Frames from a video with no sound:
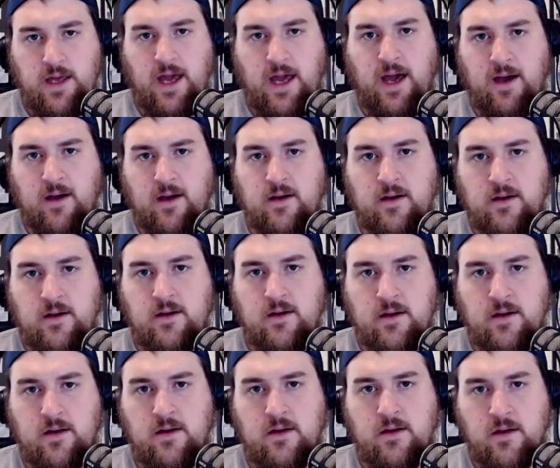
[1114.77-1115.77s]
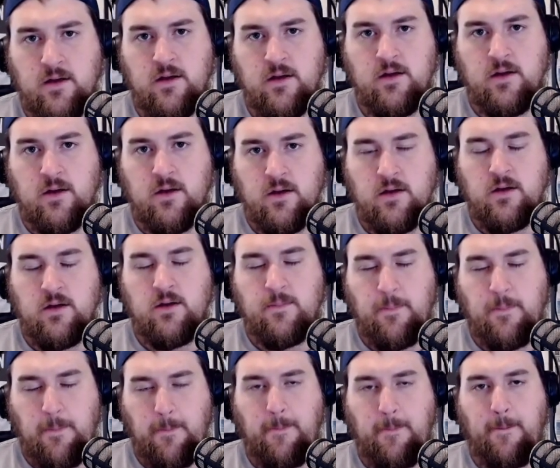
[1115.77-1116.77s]

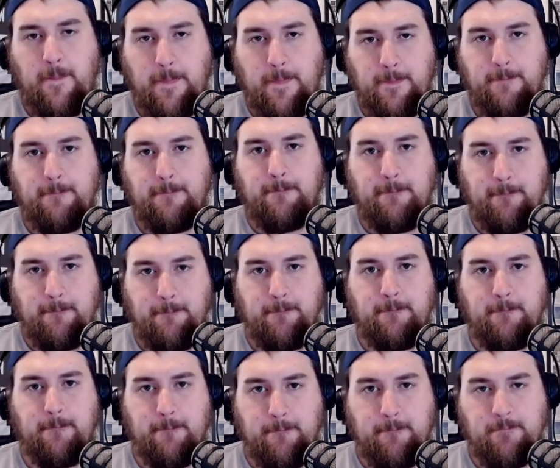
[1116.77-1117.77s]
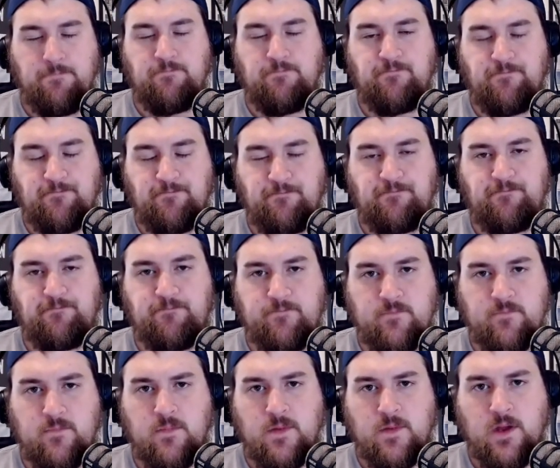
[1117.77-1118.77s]

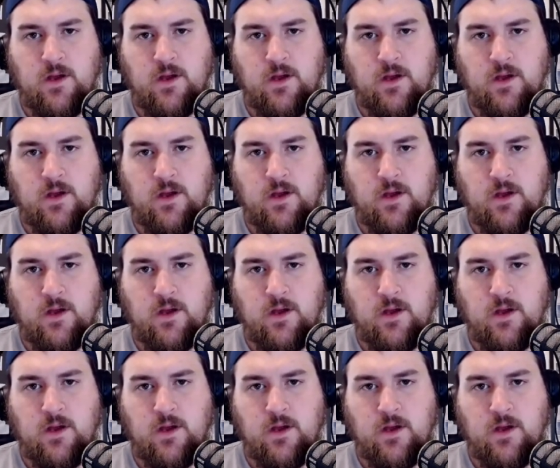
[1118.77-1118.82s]
(silent)